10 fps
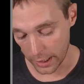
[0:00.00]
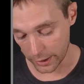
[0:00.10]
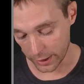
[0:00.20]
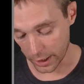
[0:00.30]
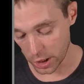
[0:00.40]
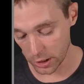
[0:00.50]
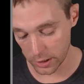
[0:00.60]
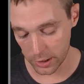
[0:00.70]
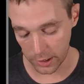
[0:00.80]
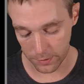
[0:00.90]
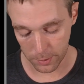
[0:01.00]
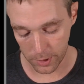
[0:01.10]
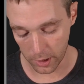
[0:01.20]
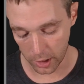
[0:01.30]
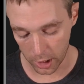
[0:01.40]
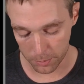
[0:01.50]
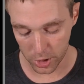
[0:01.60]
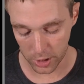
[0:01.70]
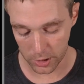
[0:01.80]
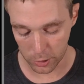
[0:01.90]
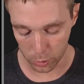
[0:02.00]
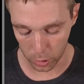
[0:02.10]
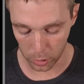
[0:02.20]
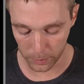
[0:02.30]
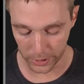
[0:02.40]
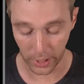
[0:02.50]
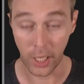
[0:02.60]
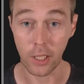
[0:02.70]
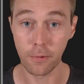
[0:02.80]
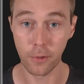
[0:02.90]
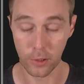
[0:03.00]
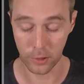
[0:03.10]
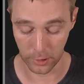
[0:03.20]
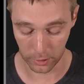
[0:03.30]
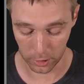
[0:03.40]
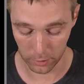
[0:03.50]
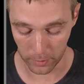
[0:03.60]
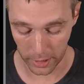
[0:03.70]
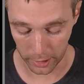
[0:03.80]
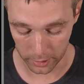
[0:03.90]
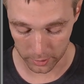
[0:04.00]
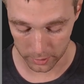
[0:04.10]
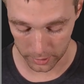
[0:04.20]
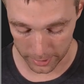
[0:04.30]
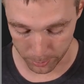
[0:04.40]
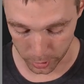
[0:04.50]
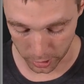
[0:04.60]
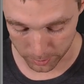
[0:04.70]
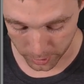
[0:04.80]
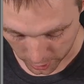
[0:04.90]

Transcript: it actually gives me the options to open any folder on my laptop.